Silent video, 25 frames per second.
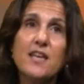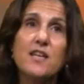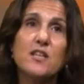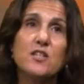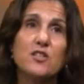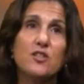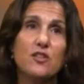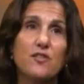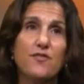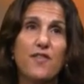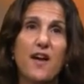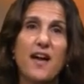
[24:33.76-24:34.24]

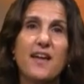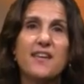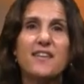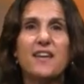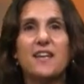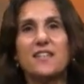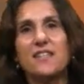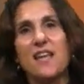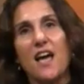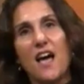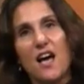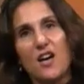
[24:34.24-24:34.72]
to find
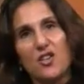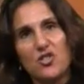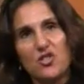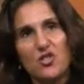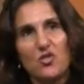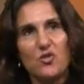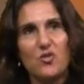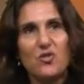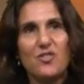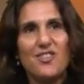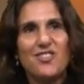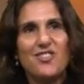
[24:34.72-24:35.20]
out how
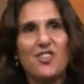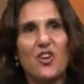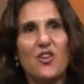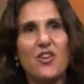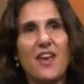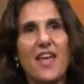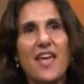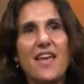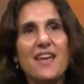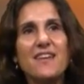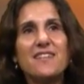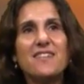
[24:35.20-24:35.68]
to
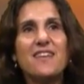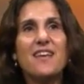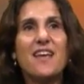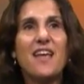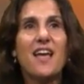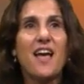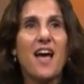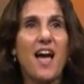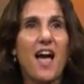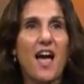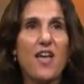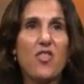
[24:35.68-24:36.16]
donate.
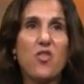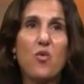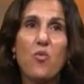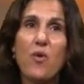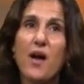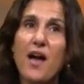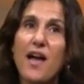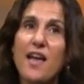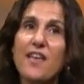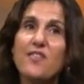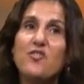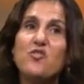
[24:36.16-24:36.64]

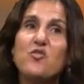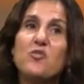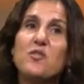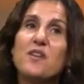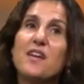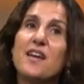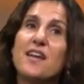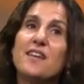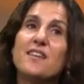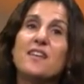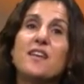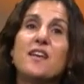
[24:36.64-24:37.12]
Otherwise, you
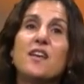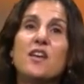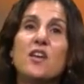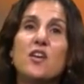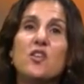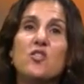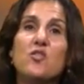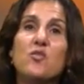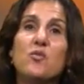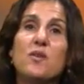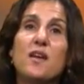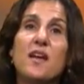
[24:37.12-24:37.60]
can
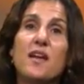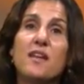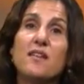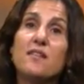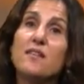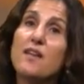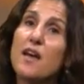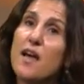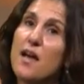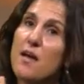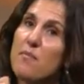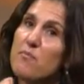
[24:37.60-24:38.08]

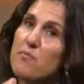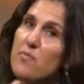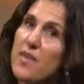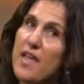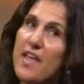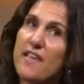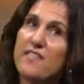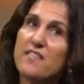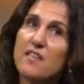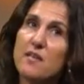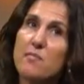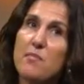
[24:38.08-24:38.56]

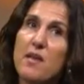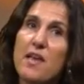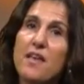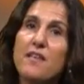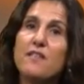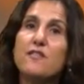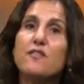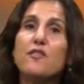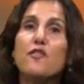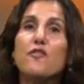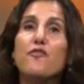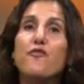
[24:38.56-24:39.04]
SMS
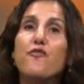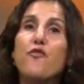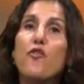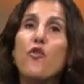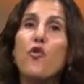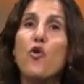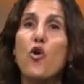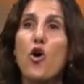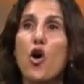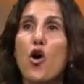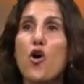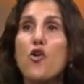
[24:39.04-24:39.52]

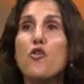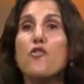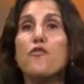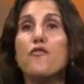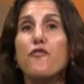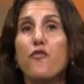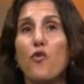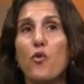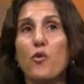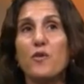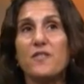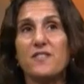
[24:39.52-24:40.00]

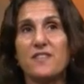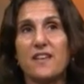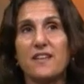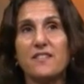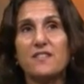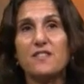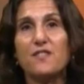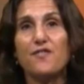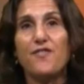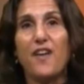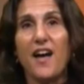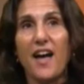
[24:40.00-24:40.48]

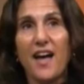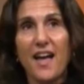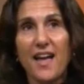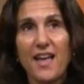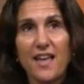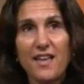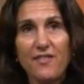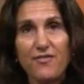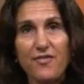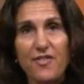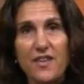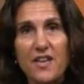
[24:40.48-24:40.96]

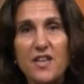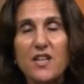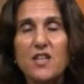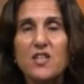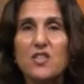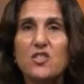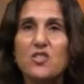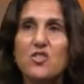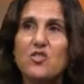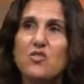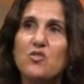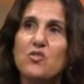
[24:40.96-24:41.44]
40465
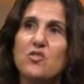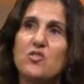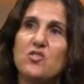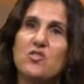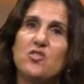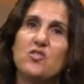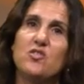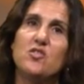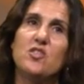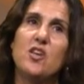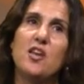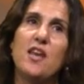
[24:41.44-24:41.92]
to
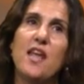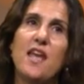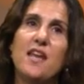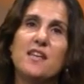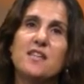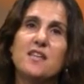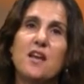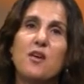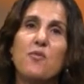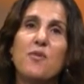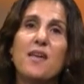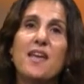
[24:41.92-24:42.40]
donate
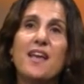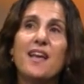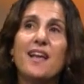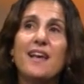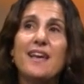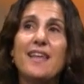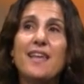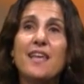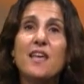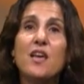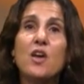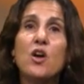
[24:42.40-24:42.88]

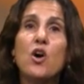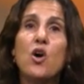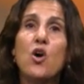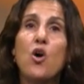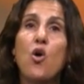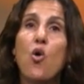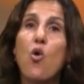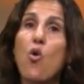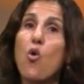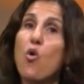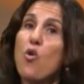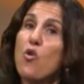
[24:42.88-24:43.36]
directly,
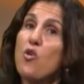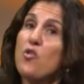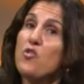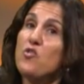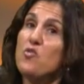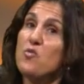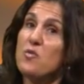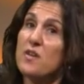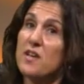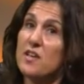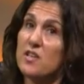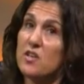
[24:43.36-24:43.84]
or you
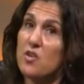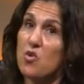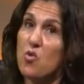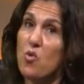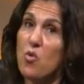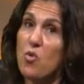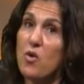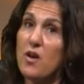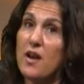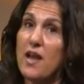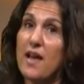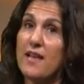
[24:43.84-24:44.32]
can
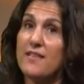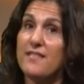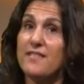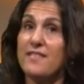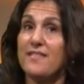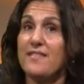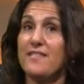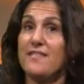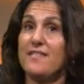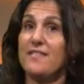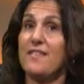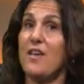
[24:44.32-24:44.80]
call
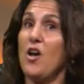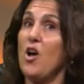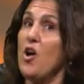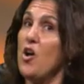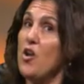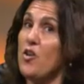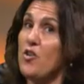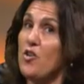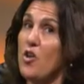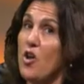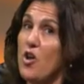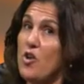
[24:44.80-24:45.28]
us
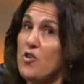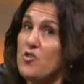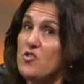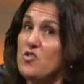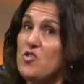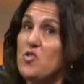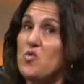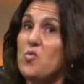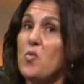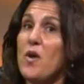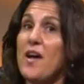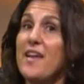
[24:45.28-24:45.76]
on
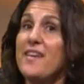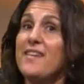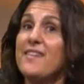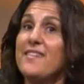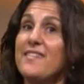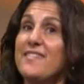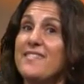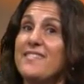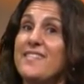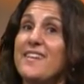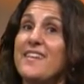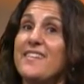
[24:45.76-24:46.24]
021
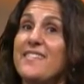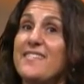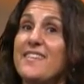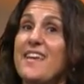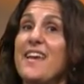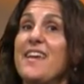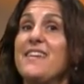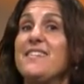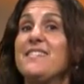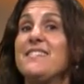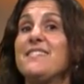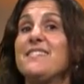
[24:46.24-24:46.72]

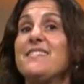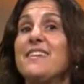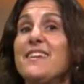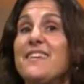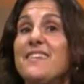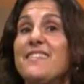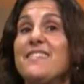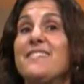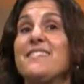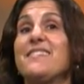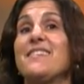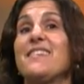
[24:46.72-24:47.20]

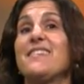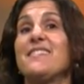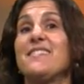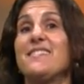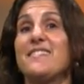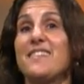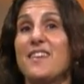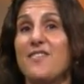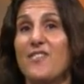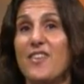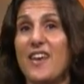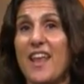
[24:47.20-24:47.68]
686
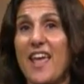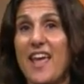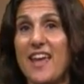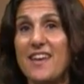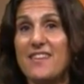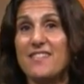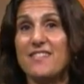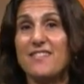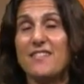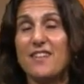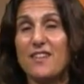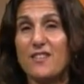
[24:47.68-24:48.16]

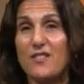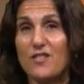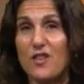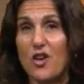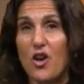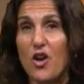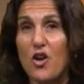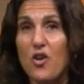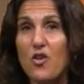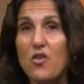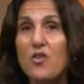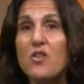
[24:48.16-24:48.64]

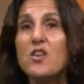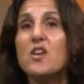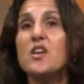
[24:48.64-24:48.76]
7860